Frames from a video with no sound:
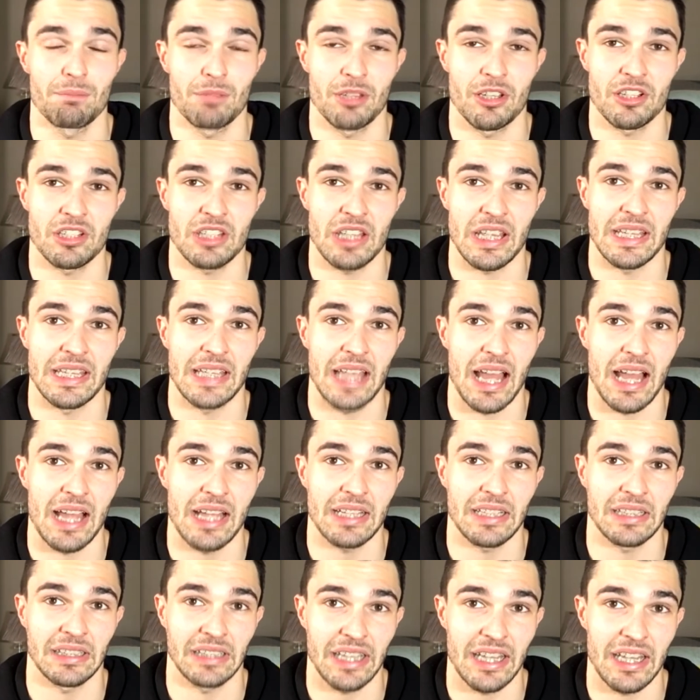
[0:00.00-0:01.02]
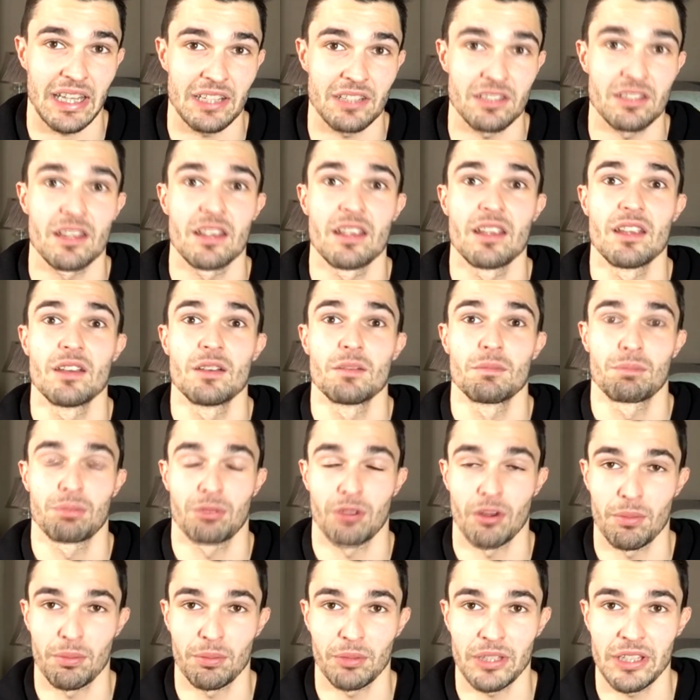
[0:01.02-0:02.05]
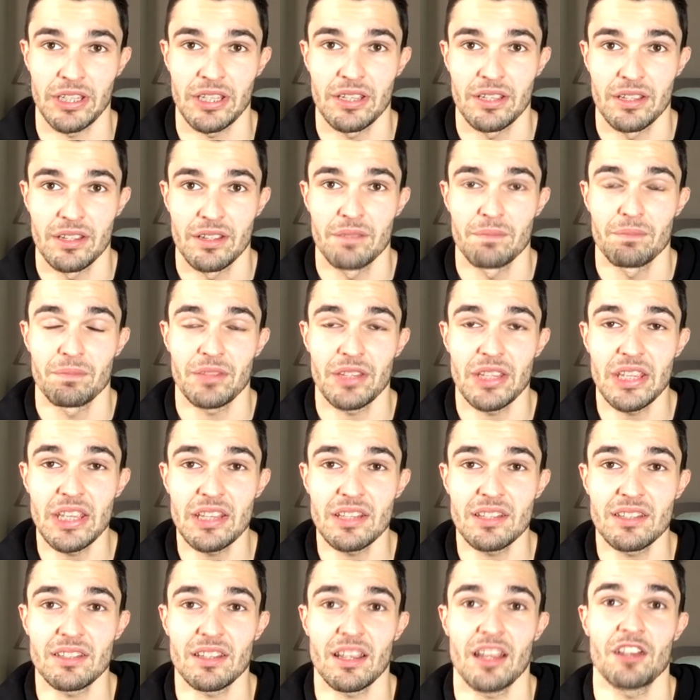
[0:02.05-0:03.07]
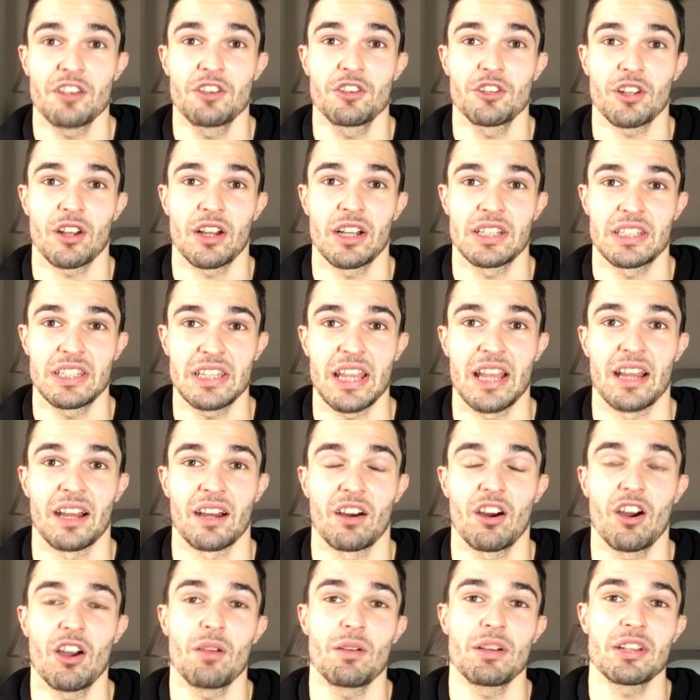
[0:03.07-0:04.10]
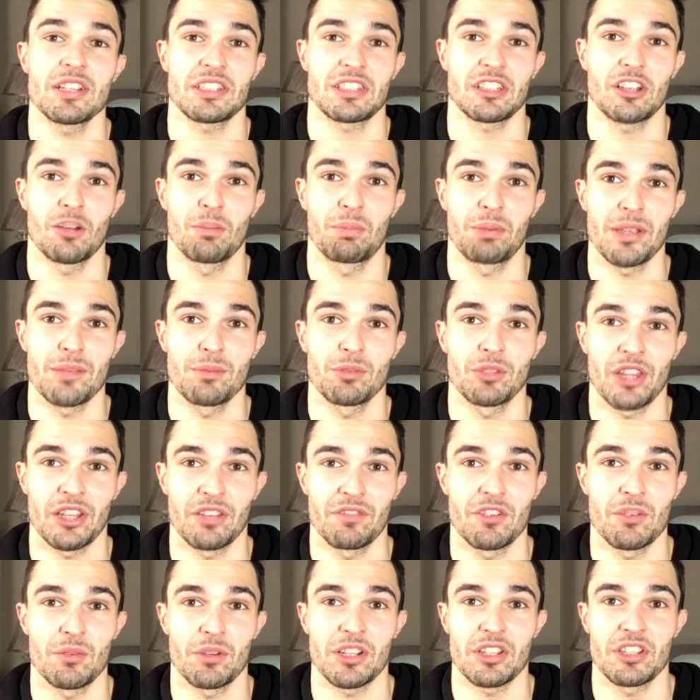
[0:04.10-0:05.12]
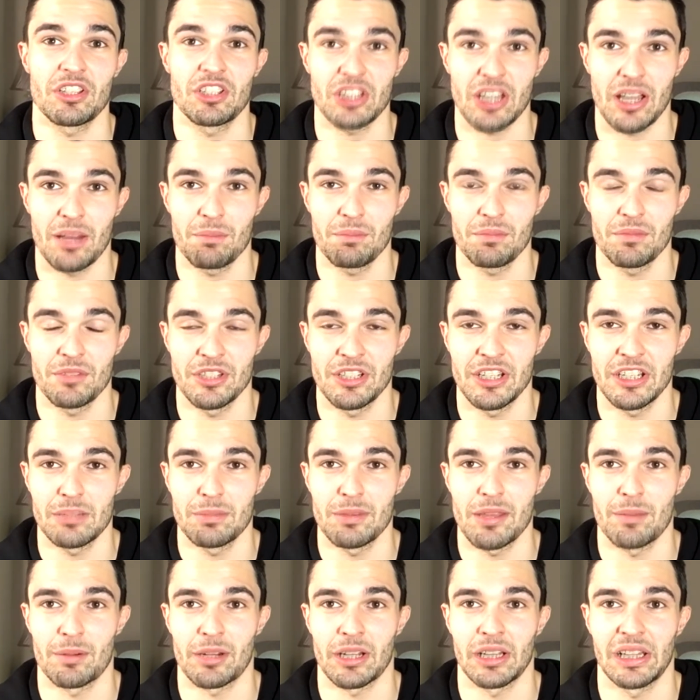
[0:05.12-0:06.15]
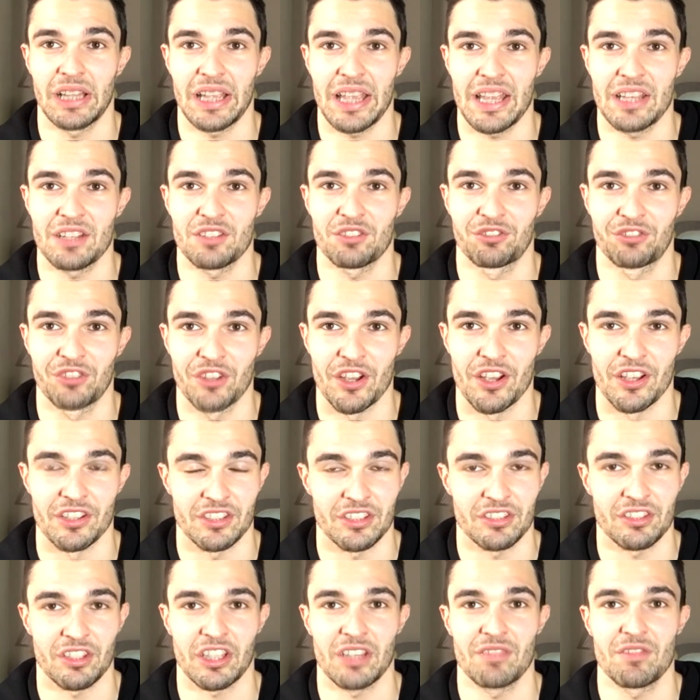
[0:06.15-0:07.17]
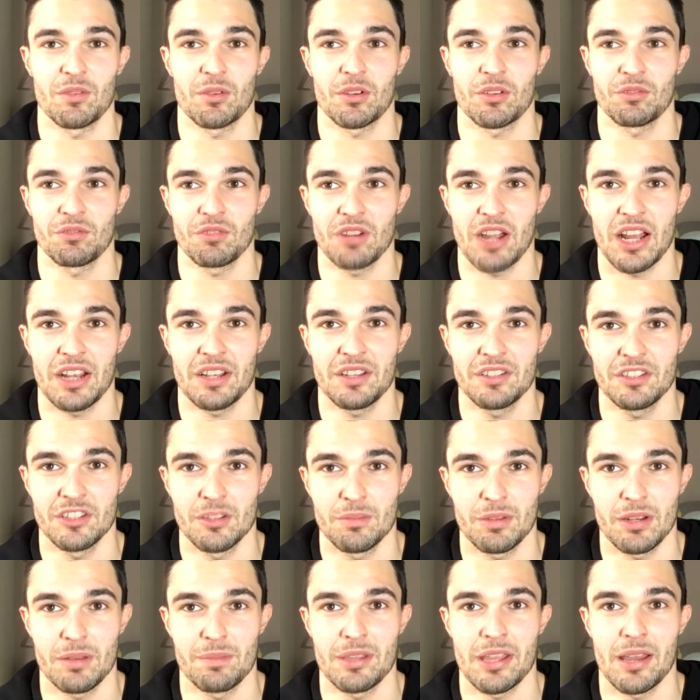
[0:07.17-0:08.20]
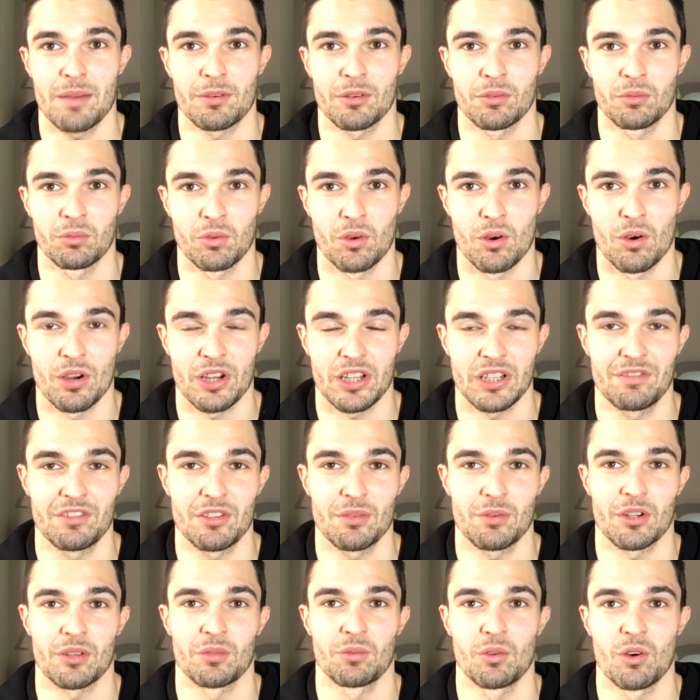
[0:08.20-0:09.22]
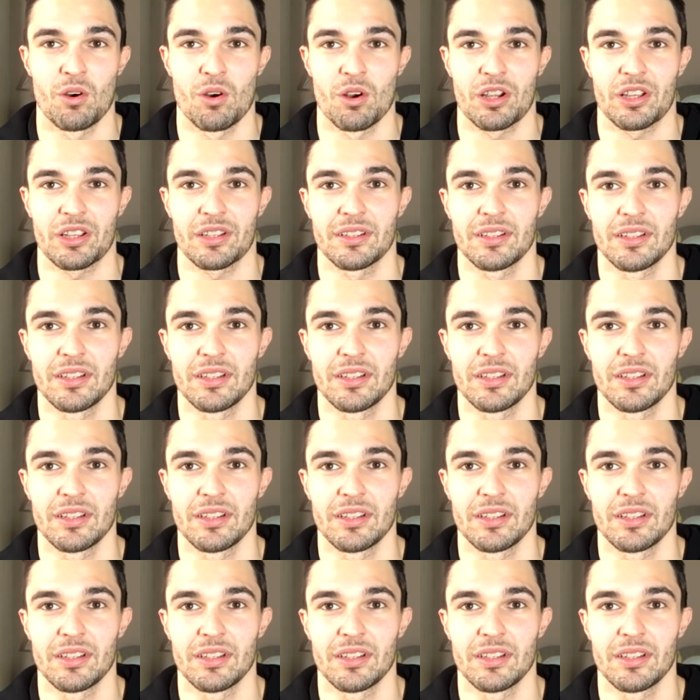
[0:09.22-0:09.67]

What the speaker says: because they can't land properly is a good idea. I always tell people that if you want to jump, you need to be able to land first. It's like if you want to run, you better be able to walk, and if you want to walk,